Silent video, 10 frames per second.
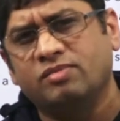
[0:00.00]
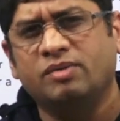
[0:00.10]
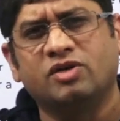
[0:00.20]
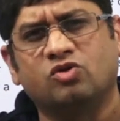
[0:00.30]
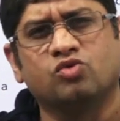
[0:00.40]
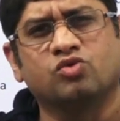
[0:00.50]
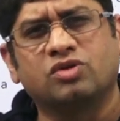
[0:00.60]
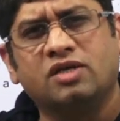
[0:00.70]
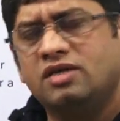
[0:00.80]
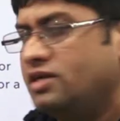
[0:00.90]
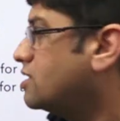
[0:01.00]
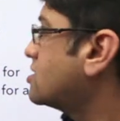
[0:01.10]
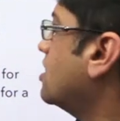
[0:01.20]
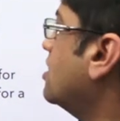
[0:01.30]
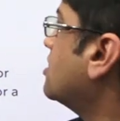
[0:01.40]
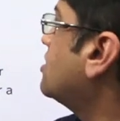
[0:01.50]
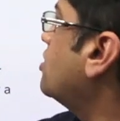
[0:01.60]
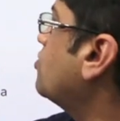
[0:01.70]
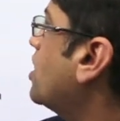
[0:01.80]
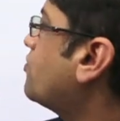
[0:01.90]
maybe 2 to 3 years, then
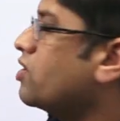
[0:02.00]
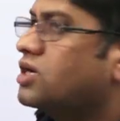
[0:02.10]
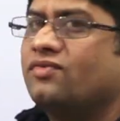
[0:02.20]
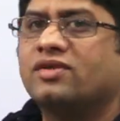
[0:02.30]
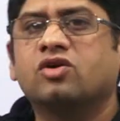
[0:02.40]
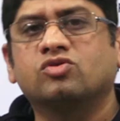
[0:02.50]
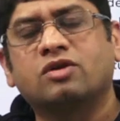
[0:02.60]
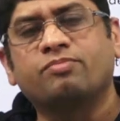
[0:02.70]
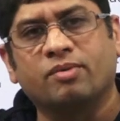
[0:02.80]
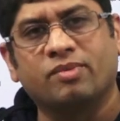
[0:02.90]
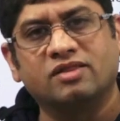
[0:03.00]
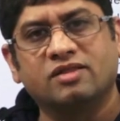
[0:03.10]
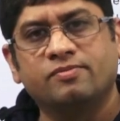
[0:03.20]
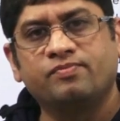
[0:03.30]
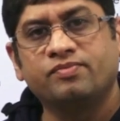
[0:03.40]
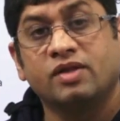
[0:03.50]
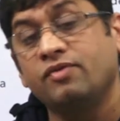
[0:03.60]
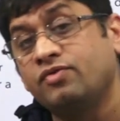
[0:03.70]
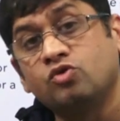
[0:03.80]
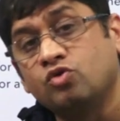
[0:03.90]
you get 41,000 per month.
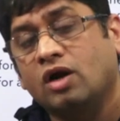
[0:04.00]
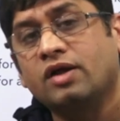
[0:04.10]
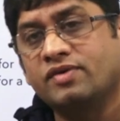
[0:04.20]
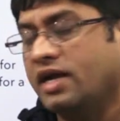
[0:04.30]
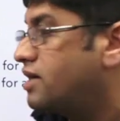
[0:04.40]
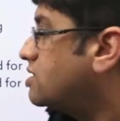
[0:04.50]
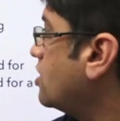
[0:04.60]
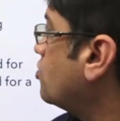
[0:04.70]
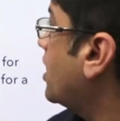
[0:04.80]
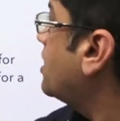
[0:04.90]
If you do not have GATE, then you